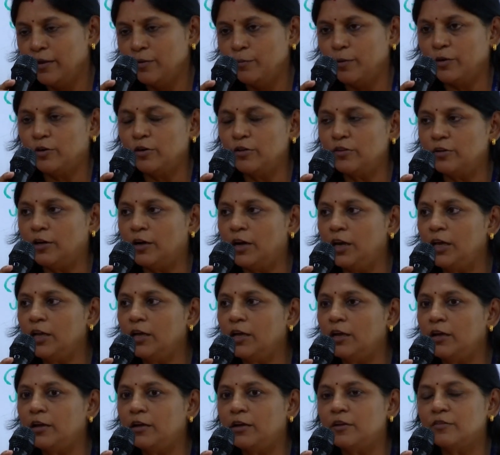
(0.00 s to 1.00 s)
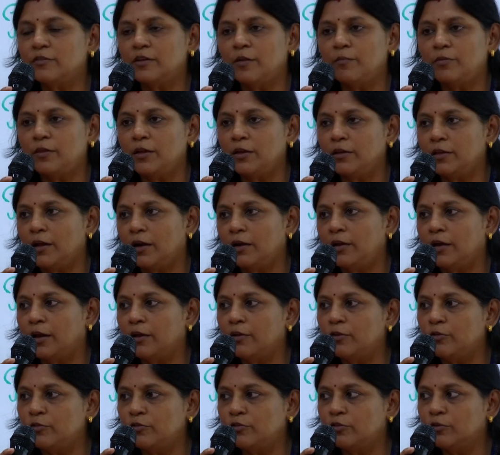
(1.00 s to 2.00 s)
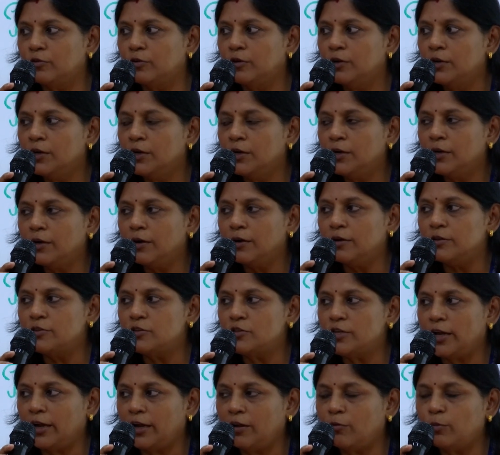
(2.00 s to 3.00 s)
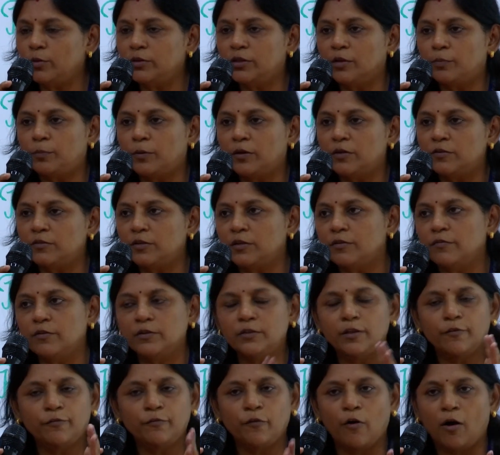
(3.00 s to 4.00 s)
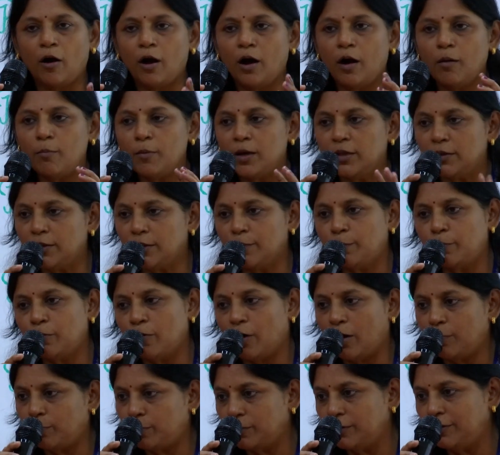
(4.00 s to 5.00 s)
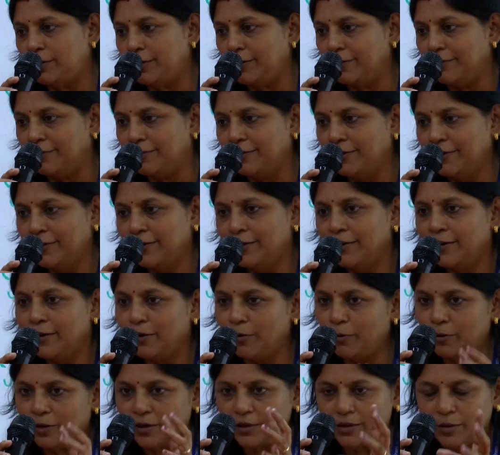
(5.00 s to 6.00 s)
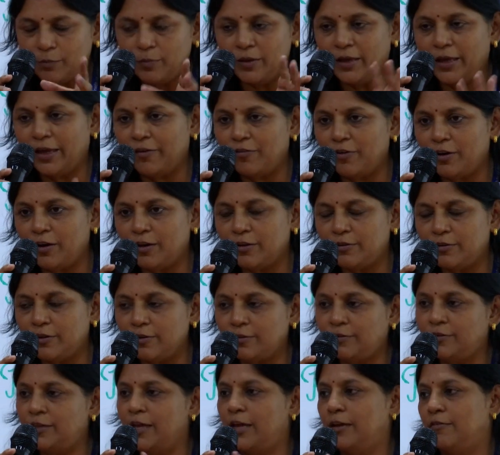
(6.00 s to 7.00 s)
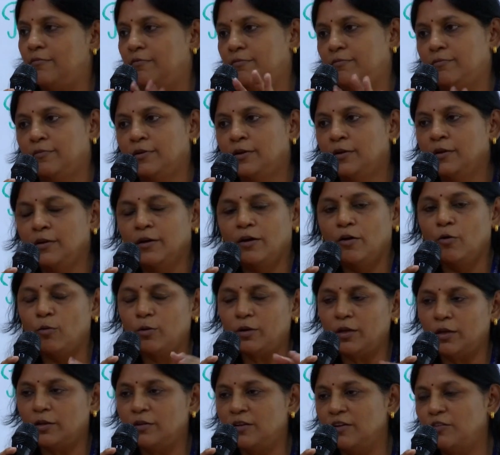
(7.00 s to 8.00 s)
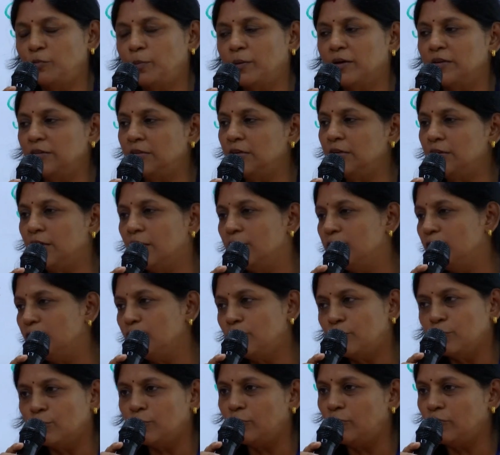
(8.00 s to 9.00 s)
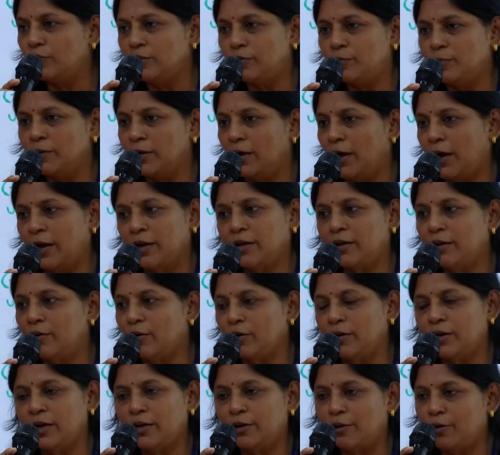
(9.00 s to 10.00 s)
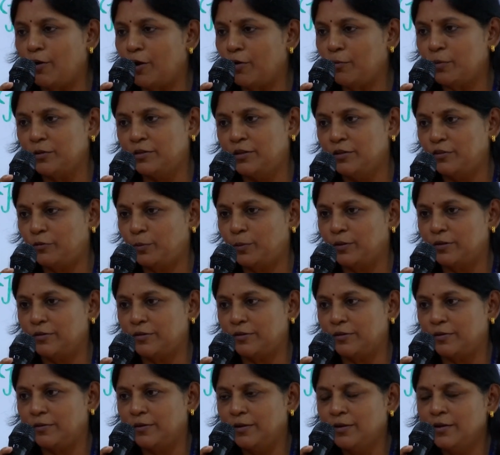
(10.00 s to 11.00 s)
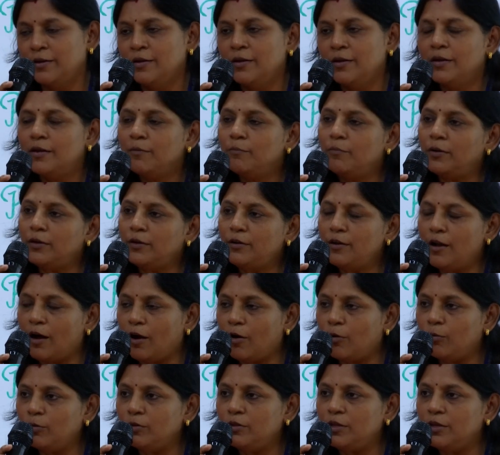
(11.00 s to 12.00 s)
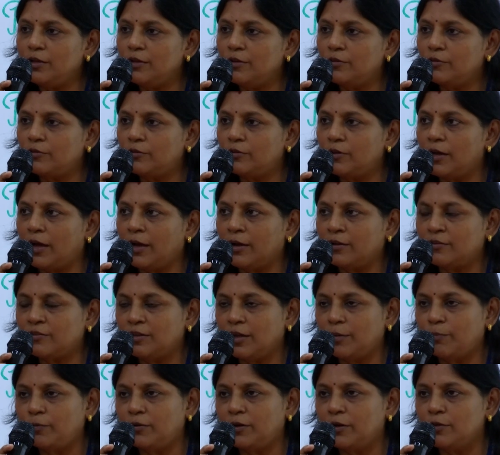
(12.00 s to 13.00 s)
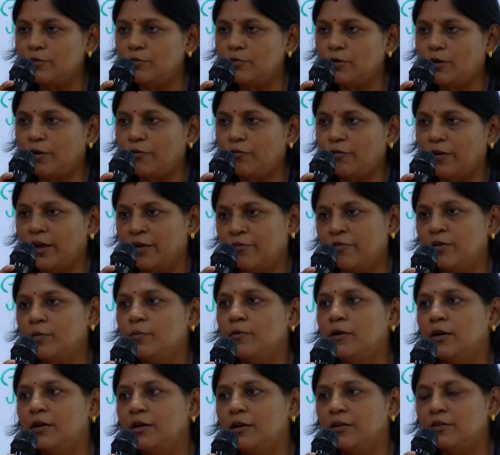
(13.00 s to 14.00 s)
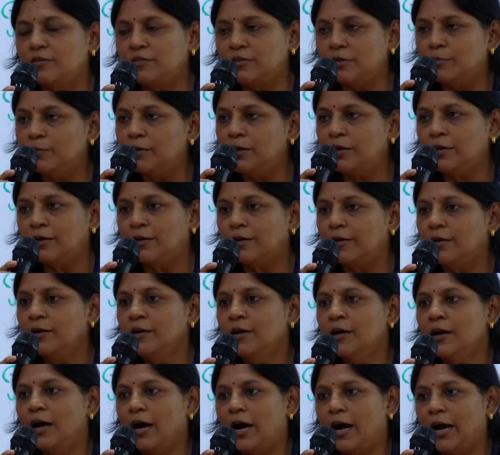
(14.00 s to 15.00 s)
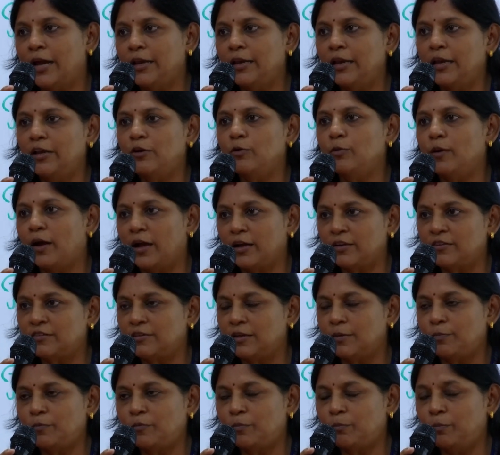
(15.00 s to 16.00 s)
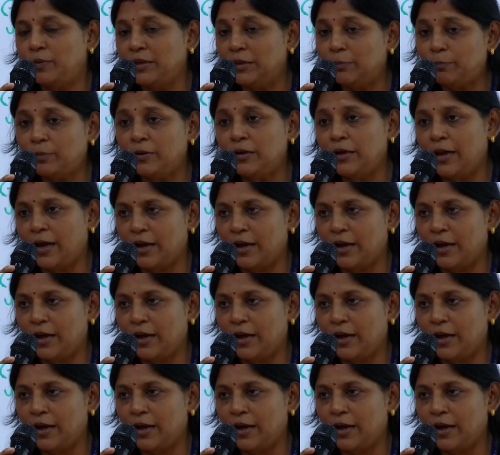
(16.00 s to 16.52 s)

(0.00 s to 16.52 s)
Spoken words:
Because earlier it is something that I used to check with the person with the form and the property. Okay, the behavior is this, then okay, this person doesn't suit with me. I cannot get along with this person. But now these acceptance of everyone is similar, I need to accept people